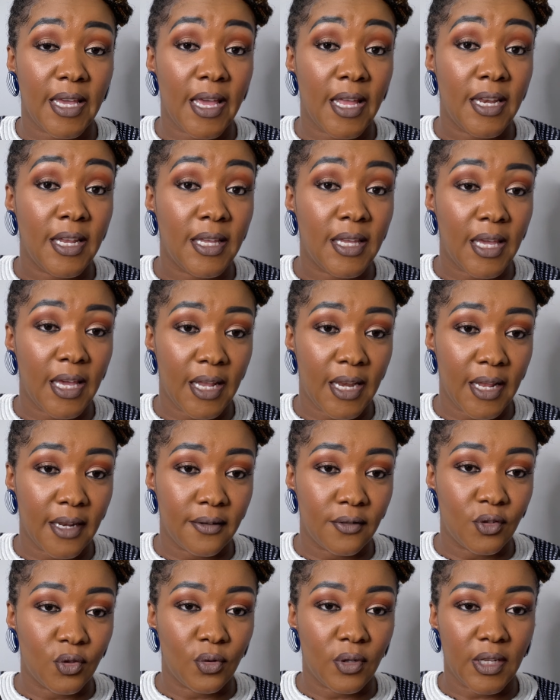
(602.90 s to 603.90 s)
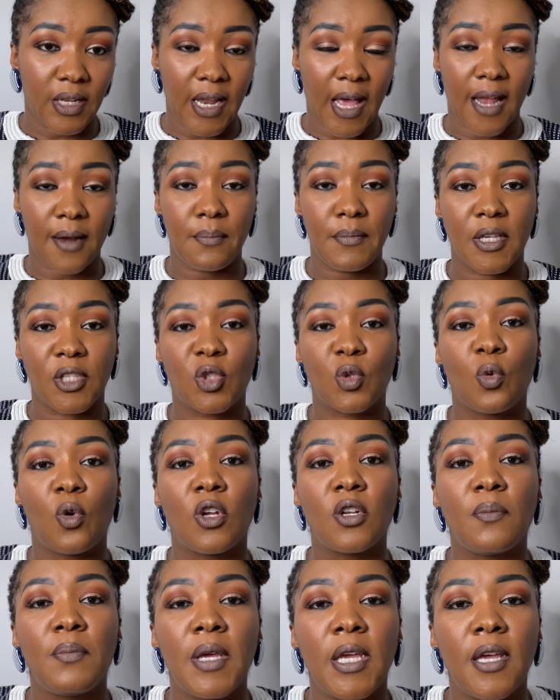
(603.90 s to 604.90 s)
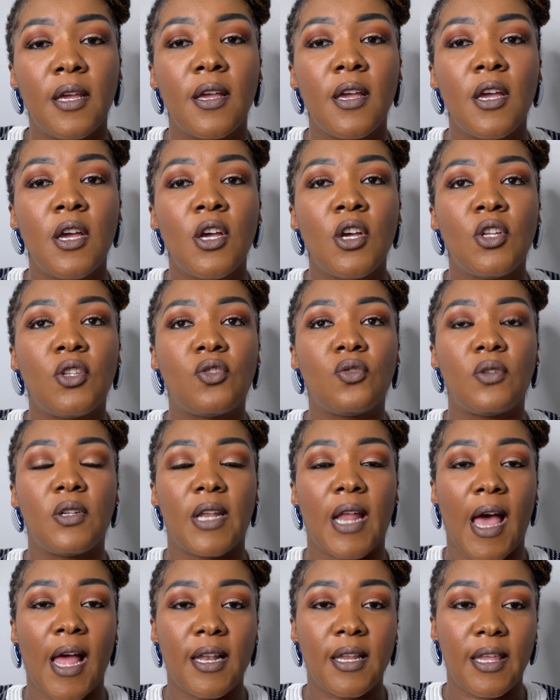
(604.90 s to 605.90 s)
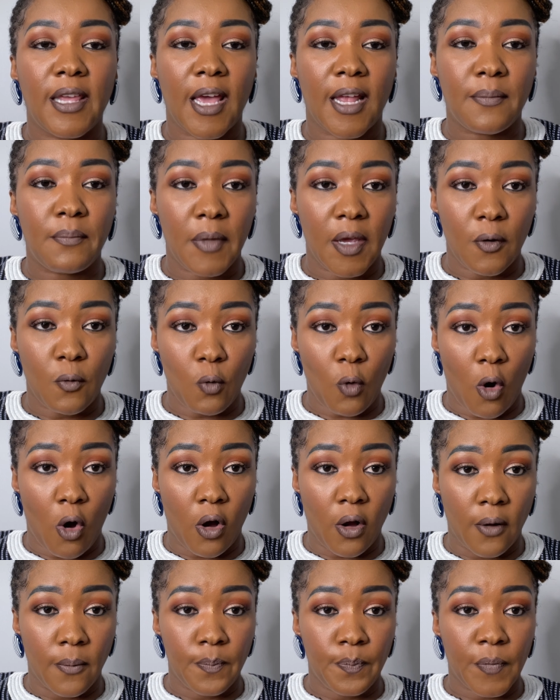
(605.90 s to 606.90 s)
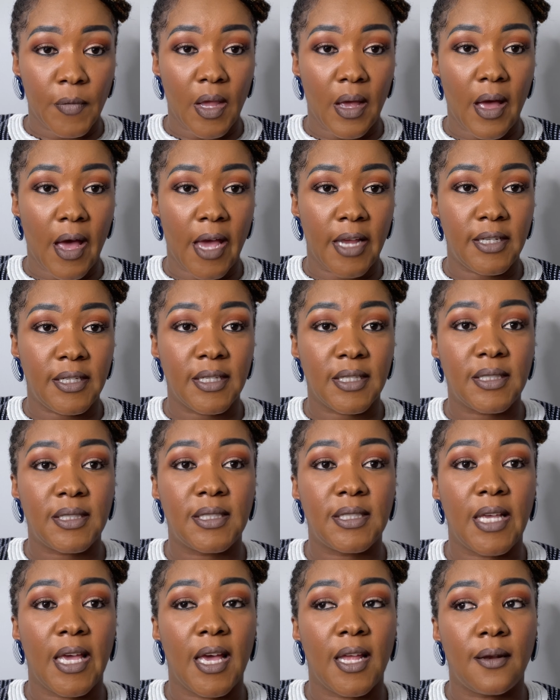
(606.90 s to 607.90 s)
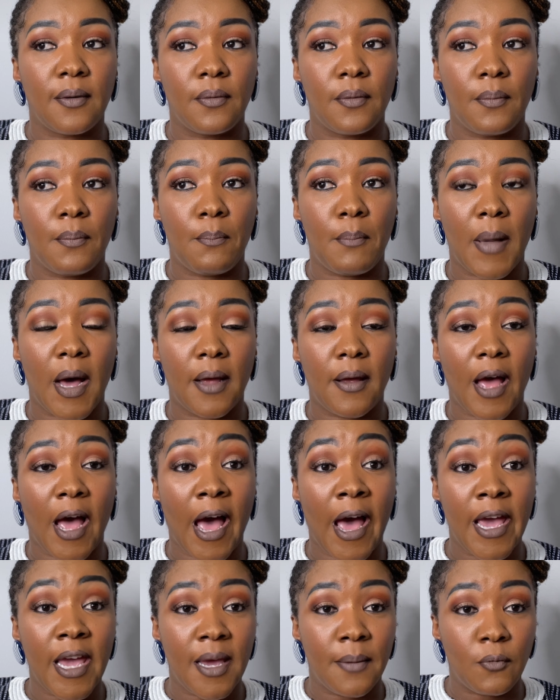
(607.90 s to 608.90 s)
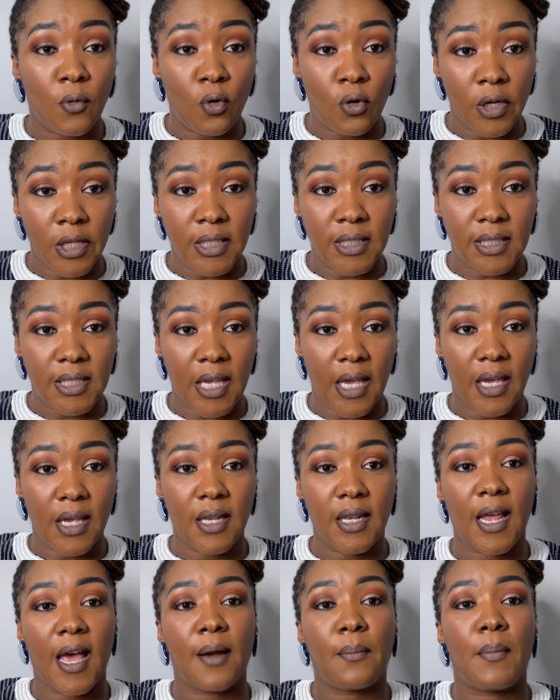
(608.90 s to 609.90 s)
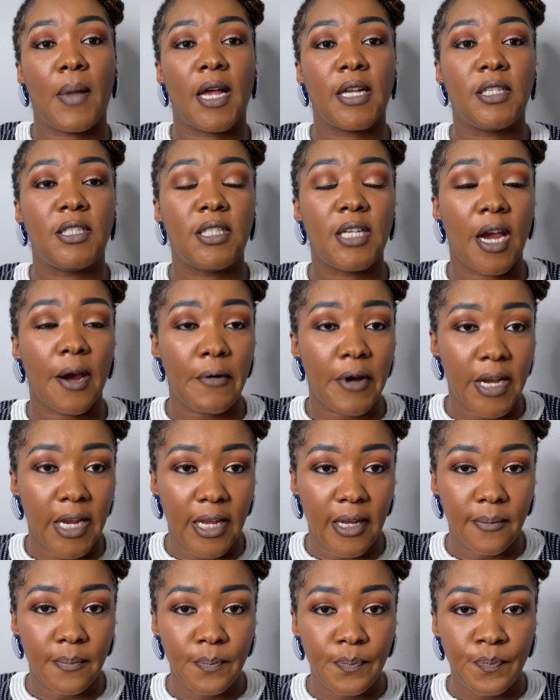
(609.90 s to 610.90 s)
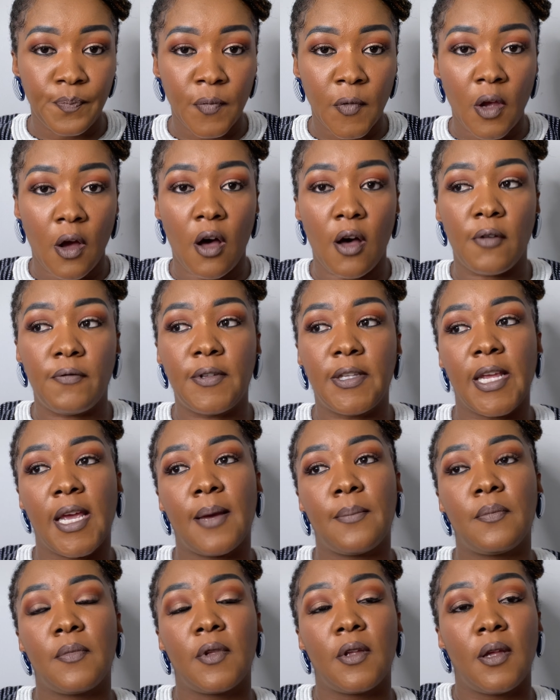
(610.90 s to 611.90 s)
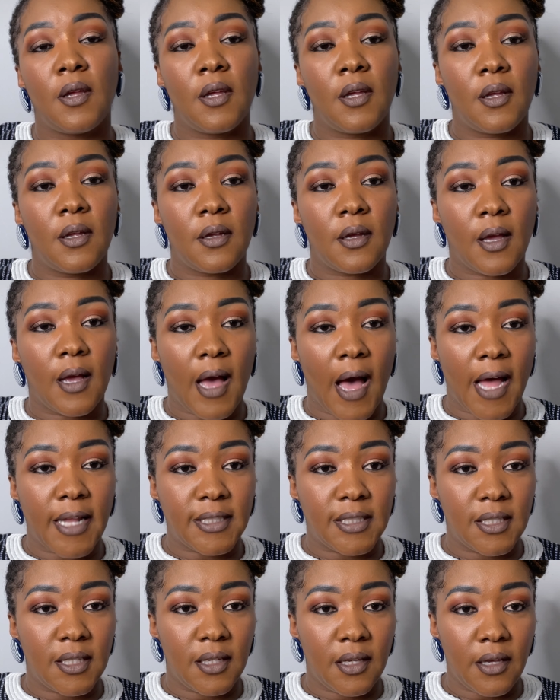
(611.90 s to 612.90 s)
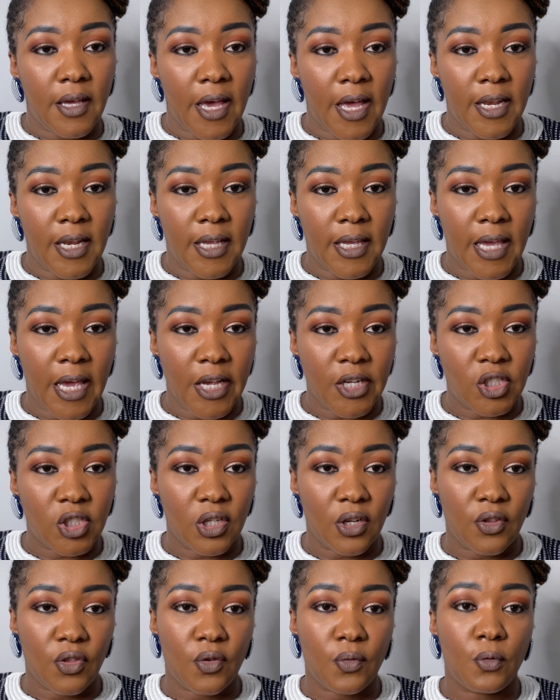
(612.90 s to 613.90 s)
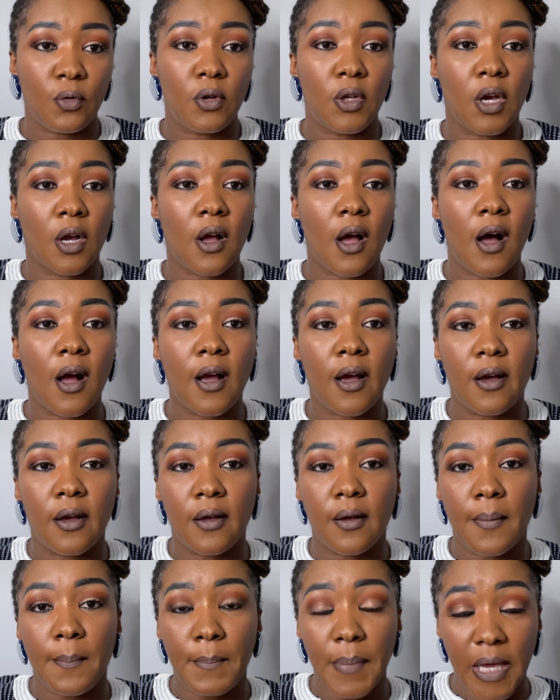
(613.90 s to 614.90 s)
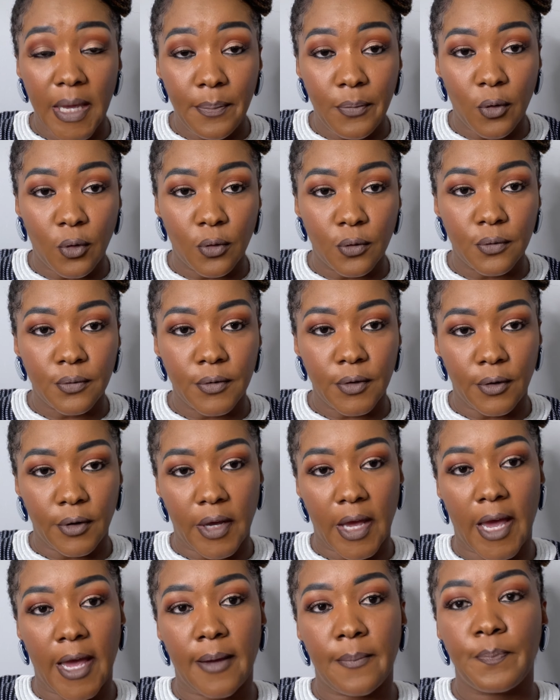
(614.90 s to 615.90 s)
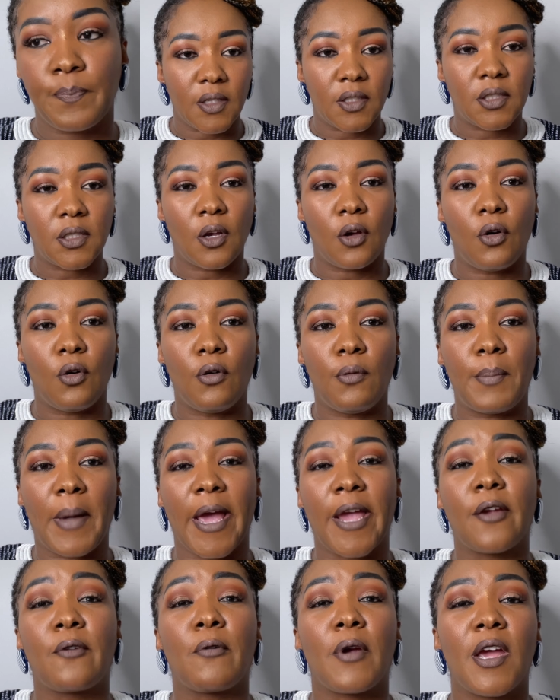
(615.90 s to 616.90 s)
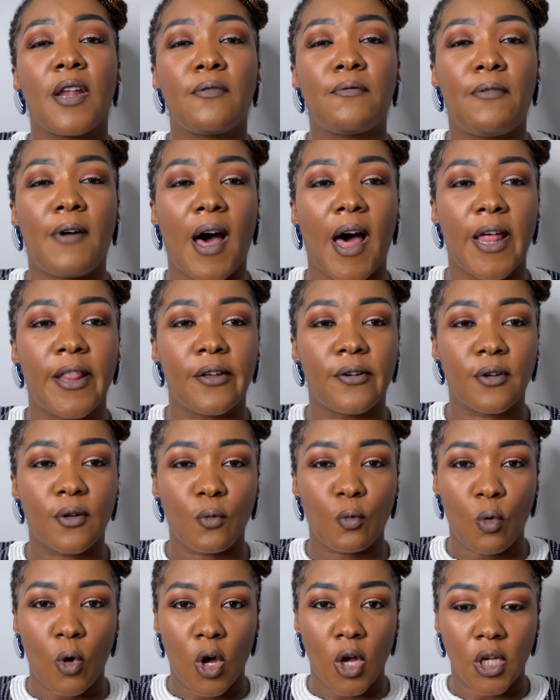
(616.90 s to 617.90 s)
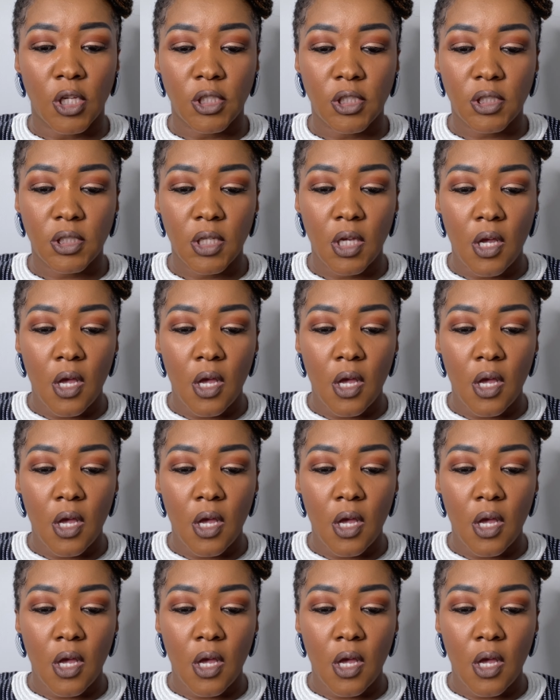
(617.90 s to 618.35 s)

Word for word: educated. Do not misquote me. Do not get me wrong. I just said, my, I am only saying that majority of them got education through the Congo people, okay? So my grandfather was